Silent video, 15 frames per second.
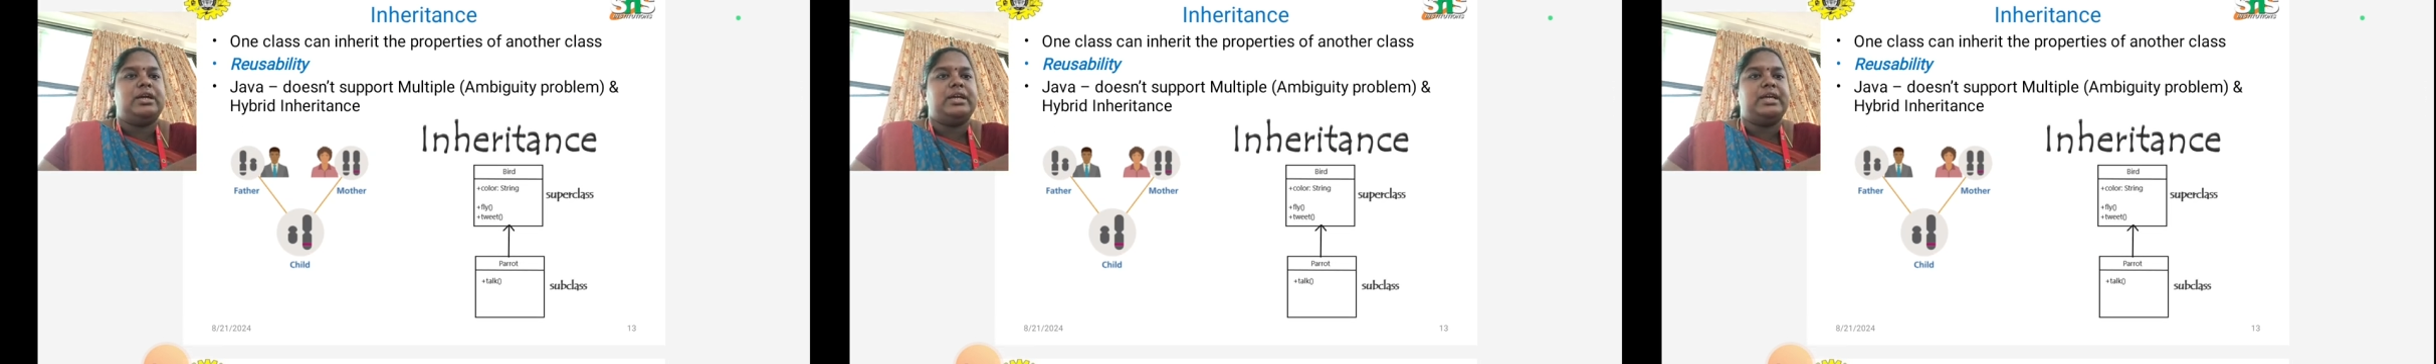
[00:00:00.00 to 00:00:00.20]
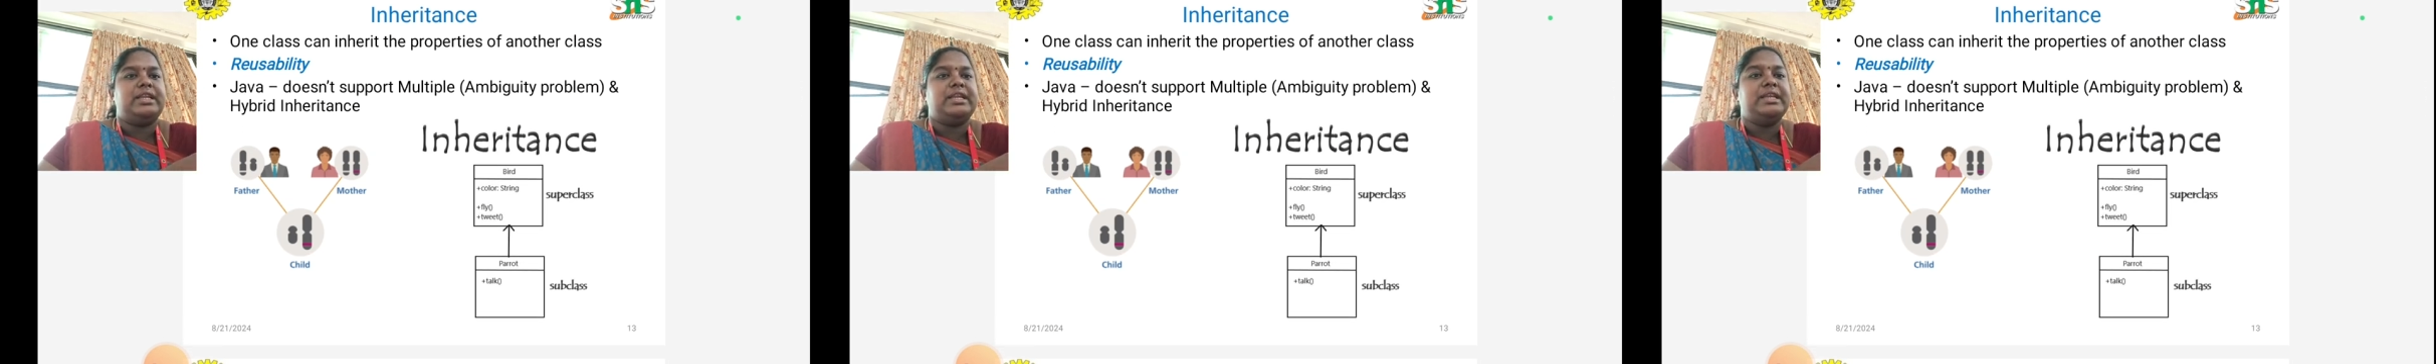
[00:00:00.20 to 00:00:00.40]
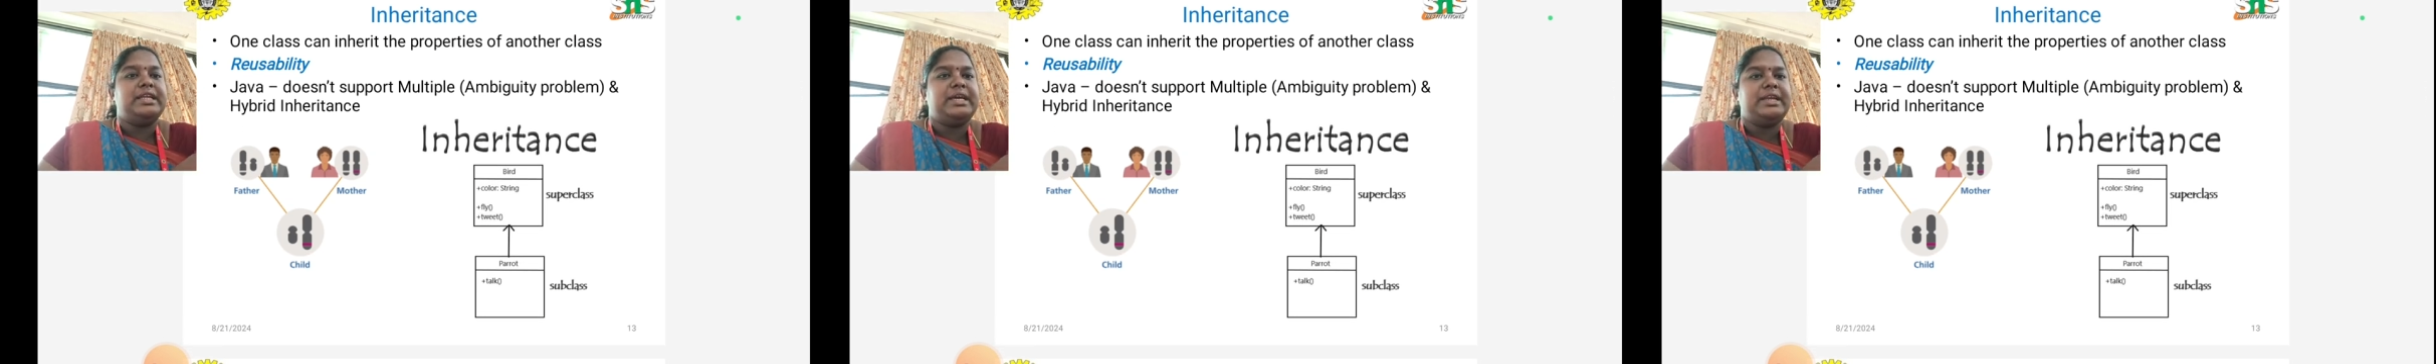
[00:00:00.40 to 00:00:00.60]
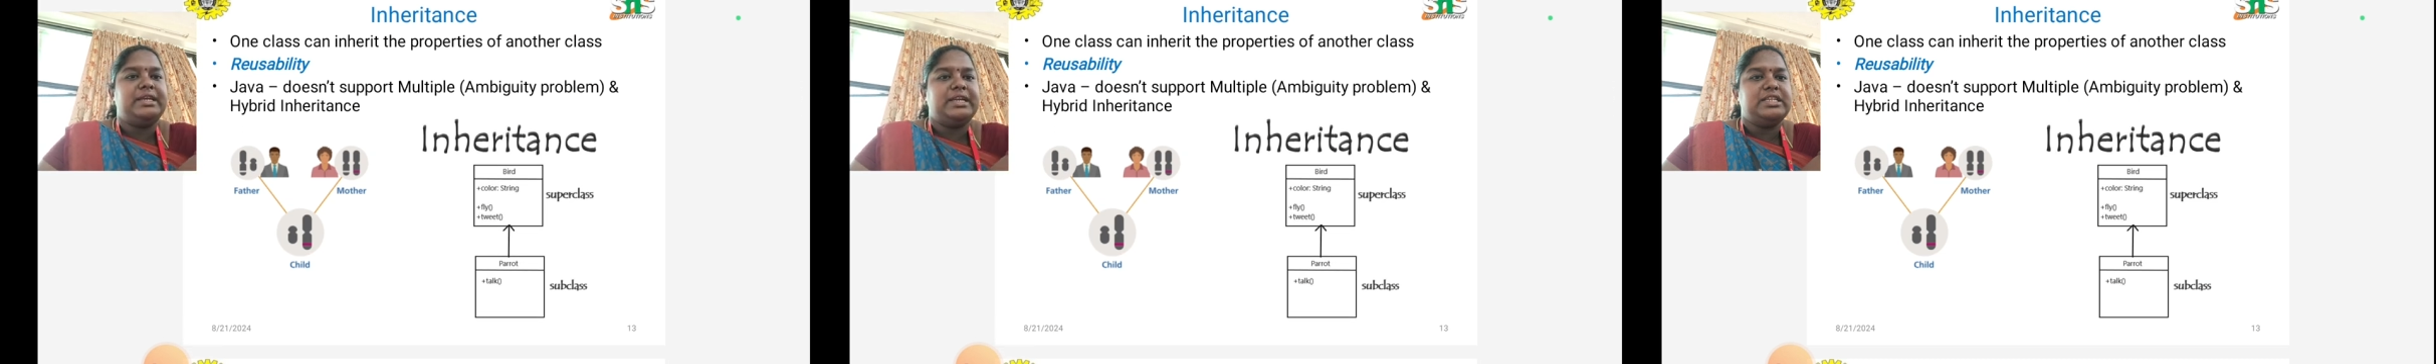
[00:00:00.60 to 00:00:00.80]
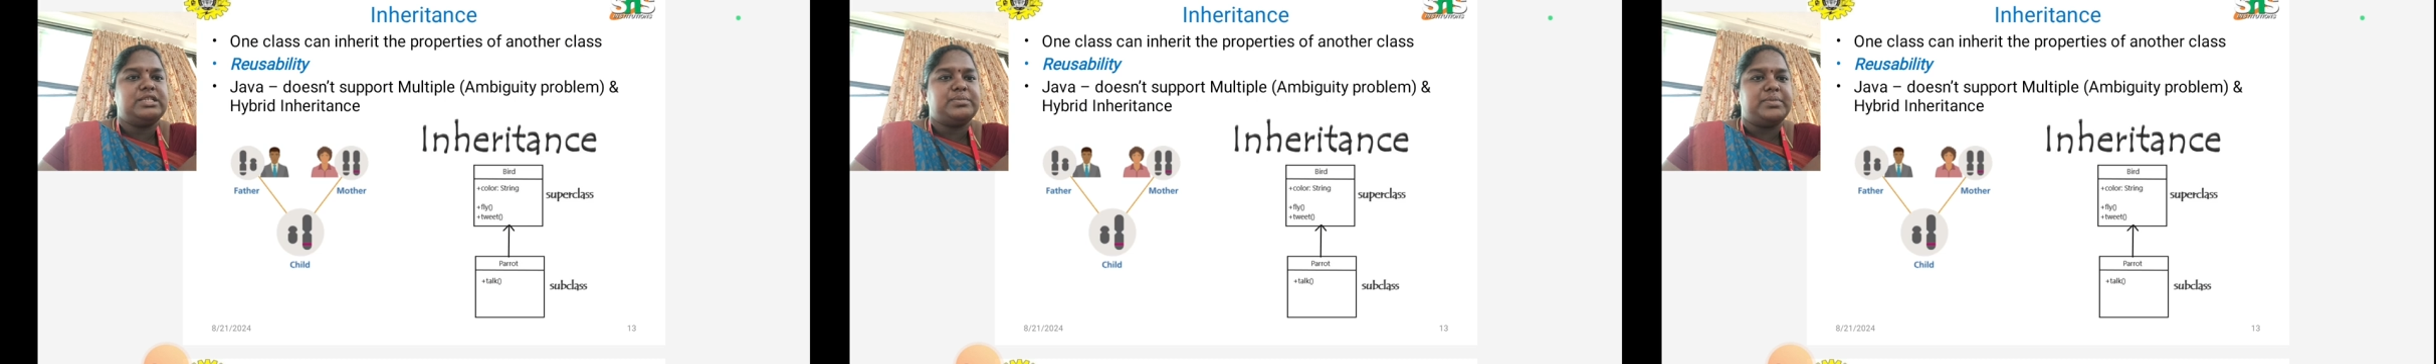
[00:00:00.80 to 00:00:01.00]
Here
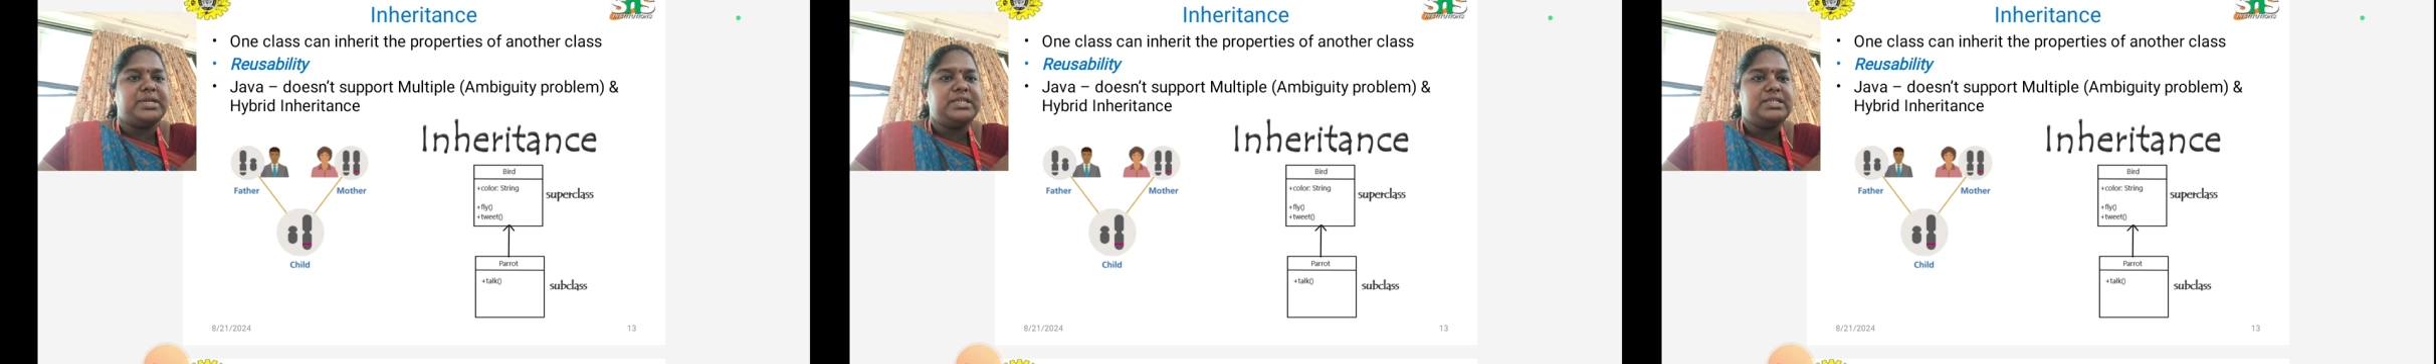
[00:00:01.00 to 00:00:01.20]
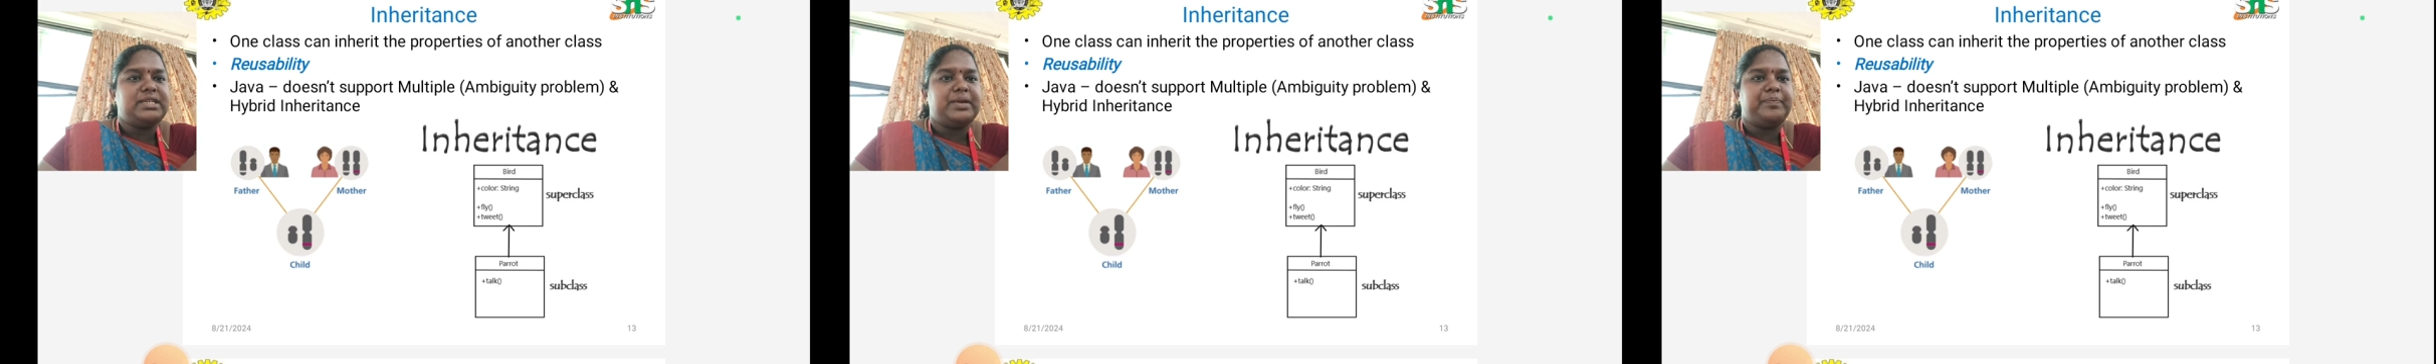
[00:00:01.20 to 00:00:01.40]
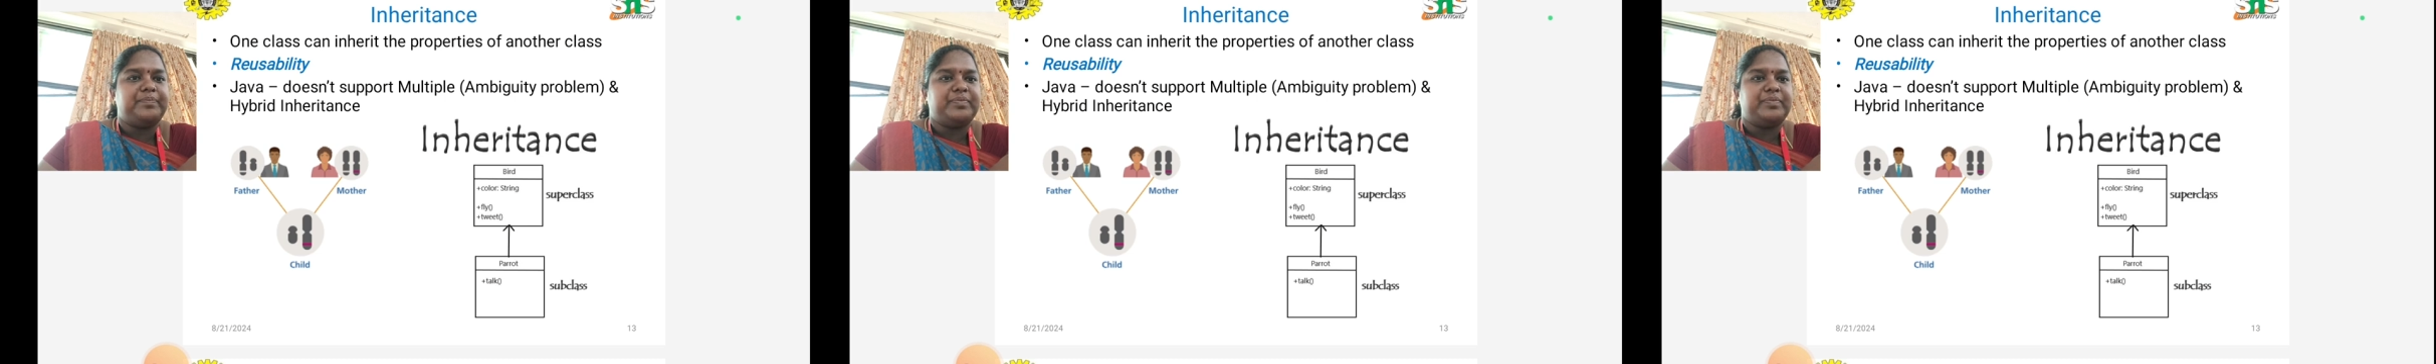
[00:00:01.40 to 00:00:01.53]
inheritance means